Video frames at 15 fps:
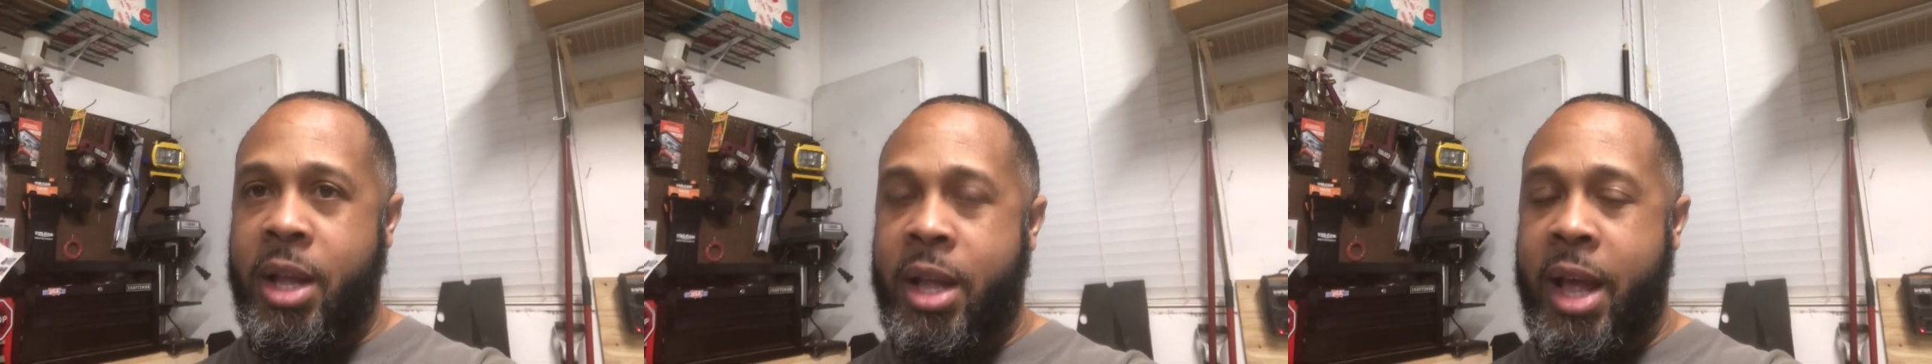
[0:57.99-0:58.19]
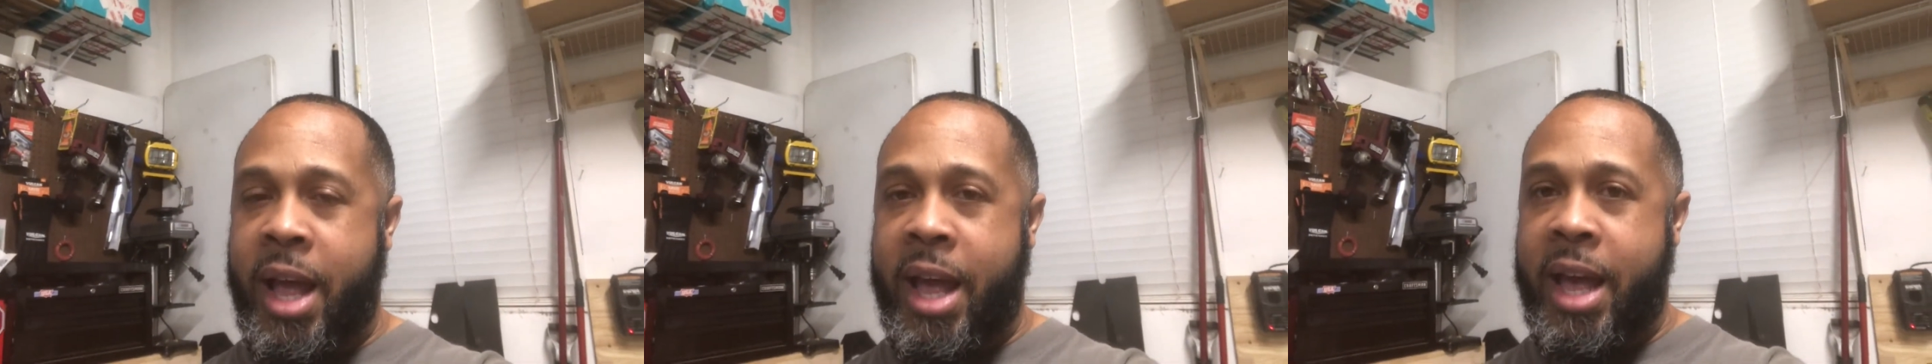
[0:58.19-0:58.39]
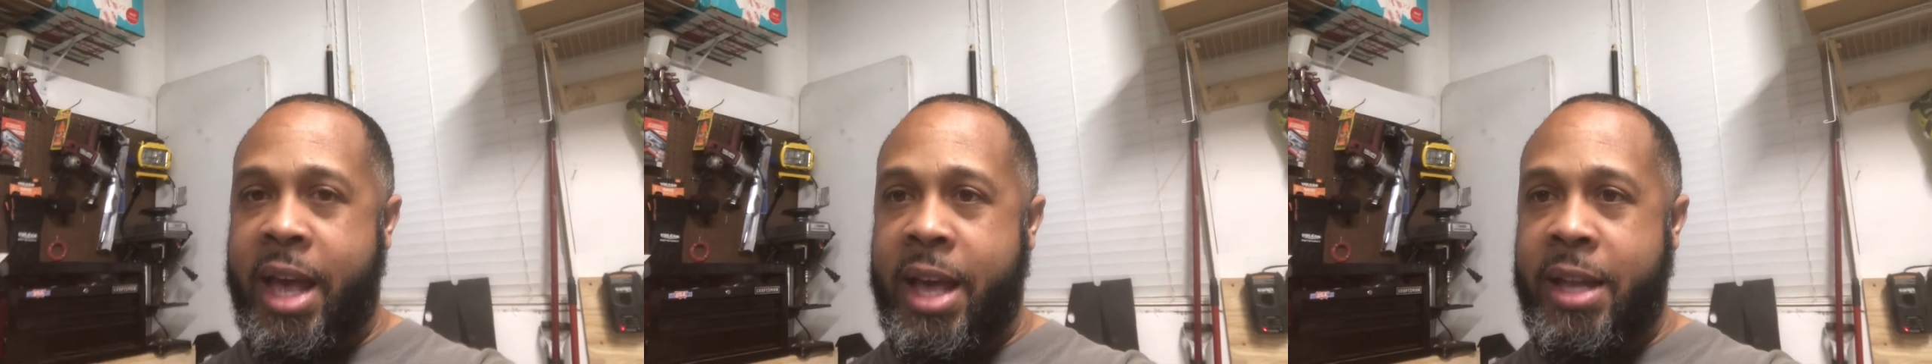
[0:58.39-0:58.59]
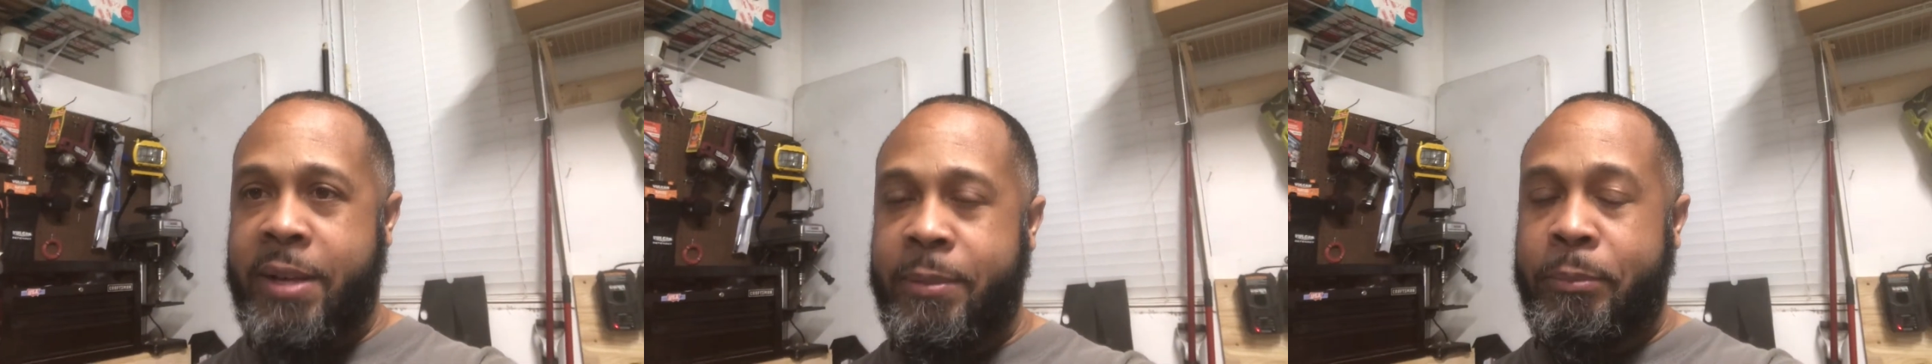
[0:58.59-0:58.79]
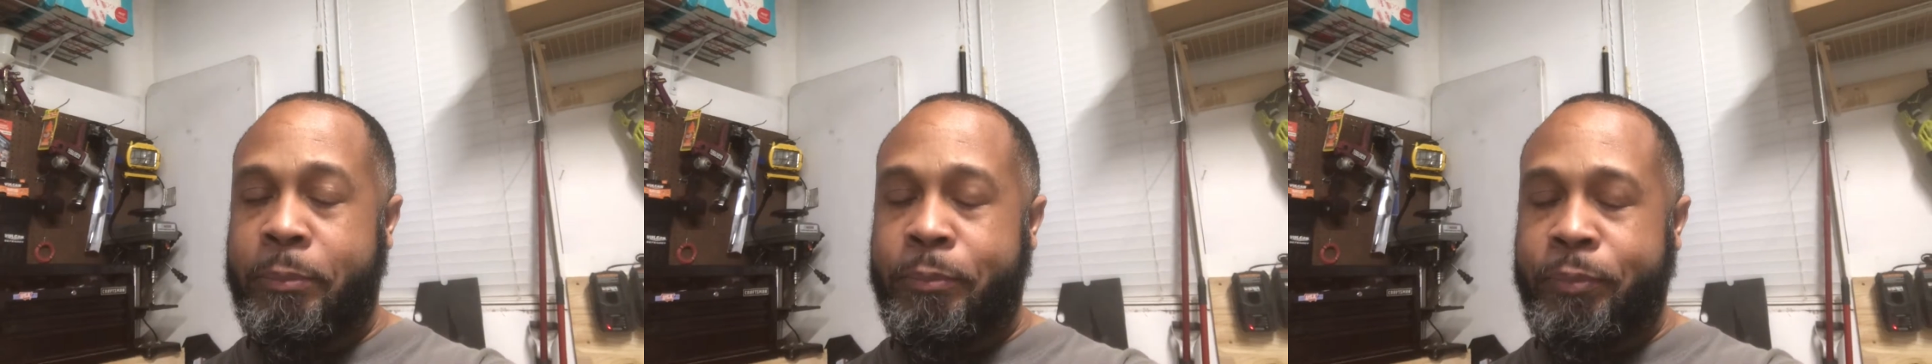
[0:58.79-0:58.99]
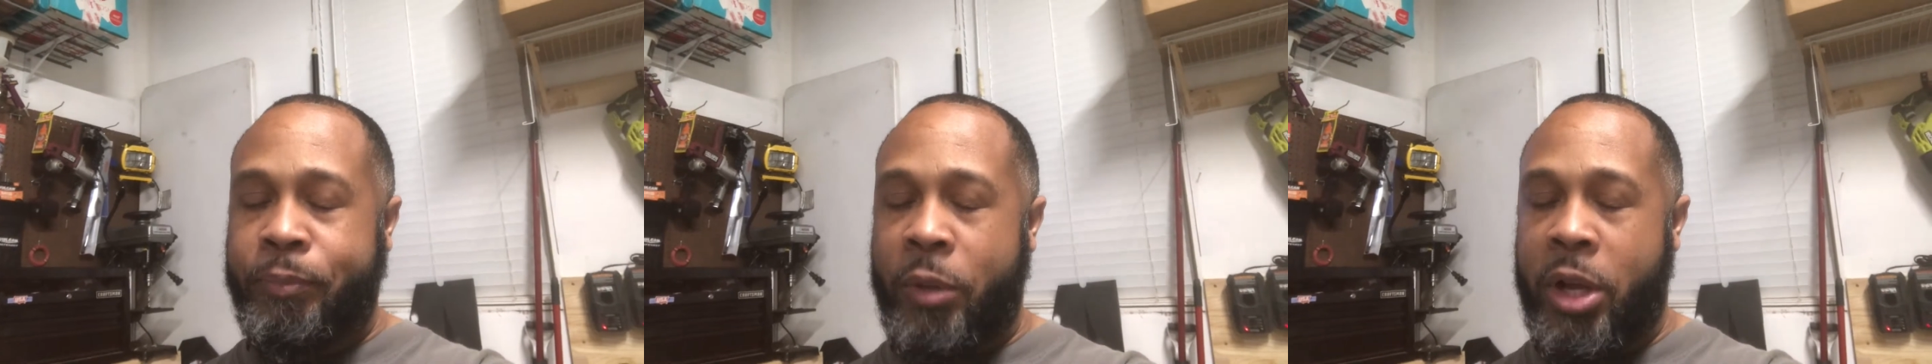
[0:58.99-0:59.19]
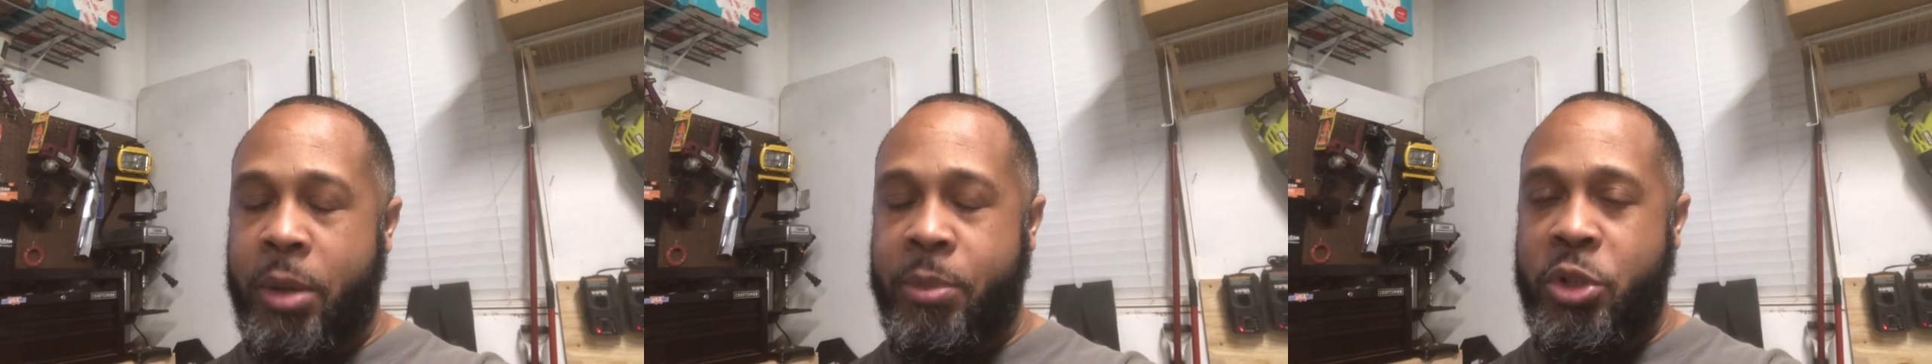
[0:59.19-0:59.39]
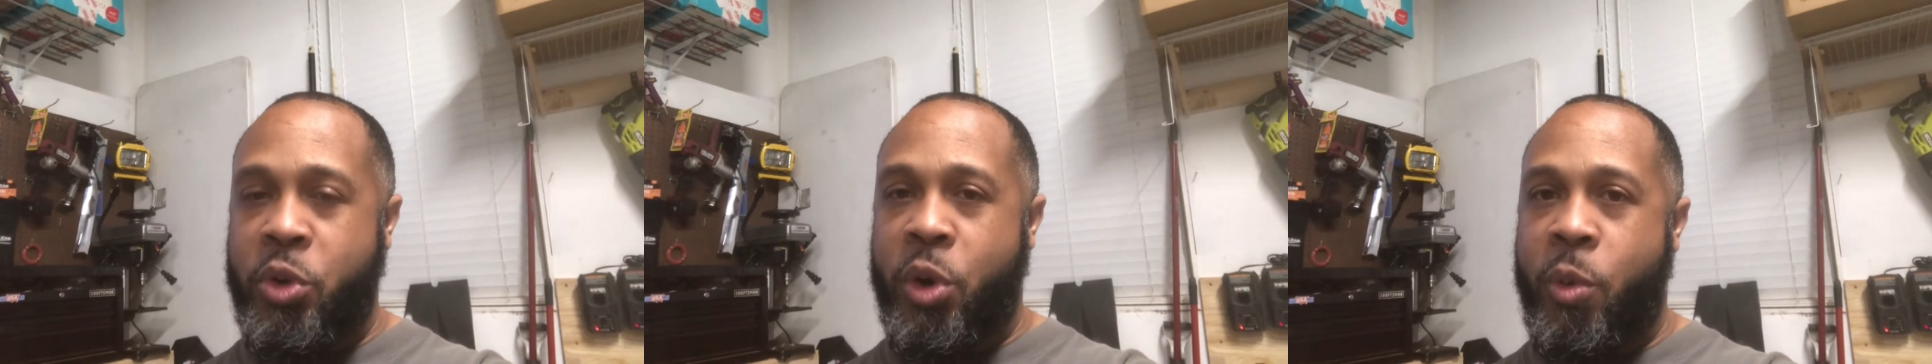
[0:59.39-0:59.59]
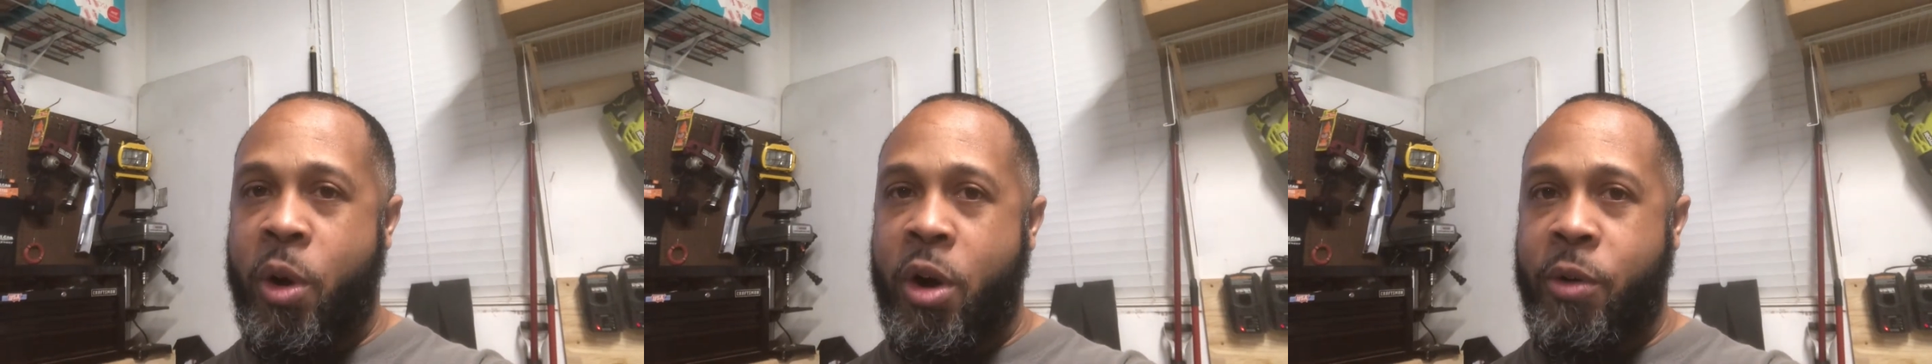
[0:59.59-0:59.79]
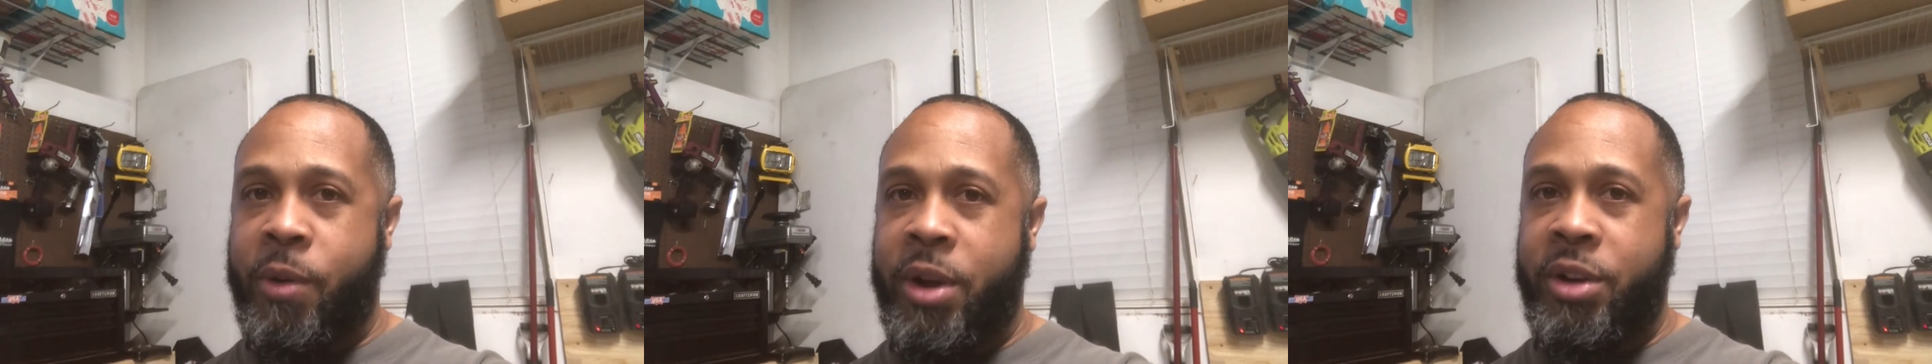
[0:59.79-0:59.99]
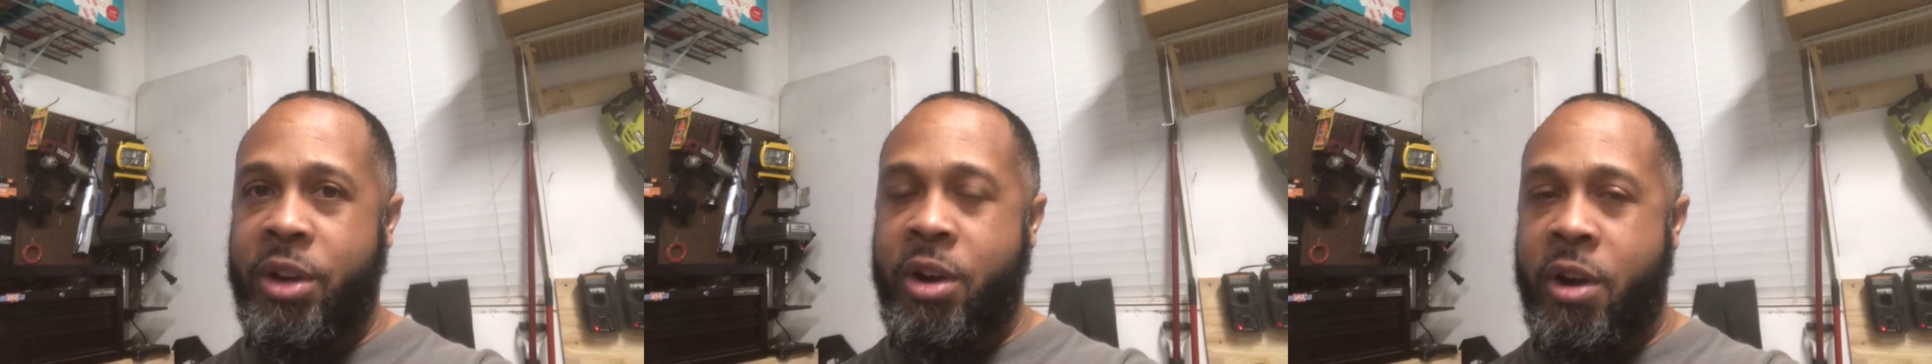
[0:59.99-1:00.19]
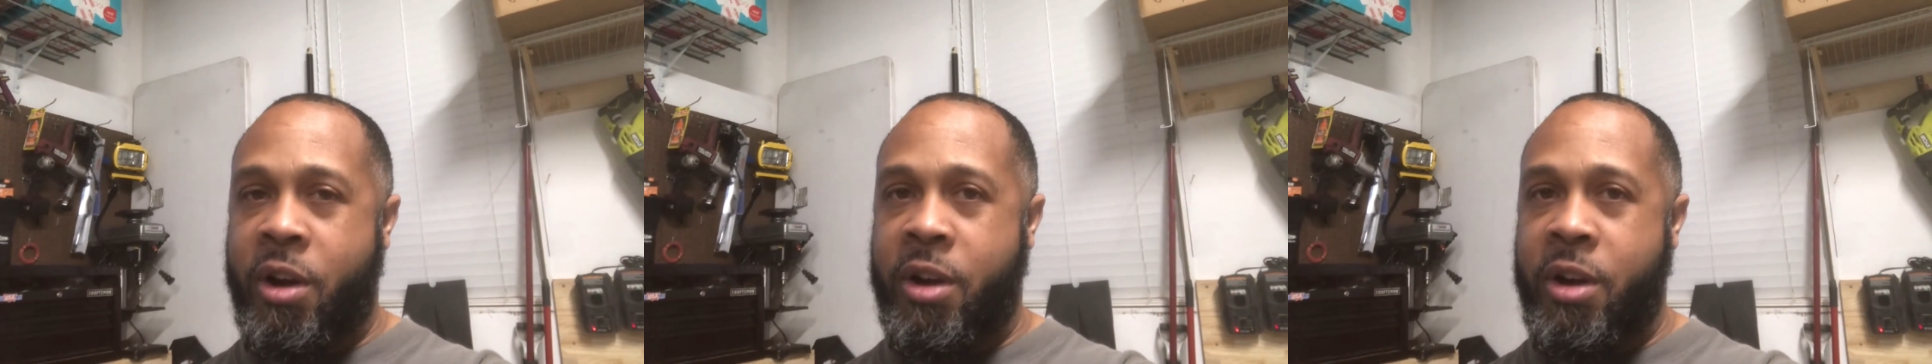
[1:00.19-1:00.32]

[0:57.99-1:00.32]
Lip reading: and I'm gonna do a walk around the car.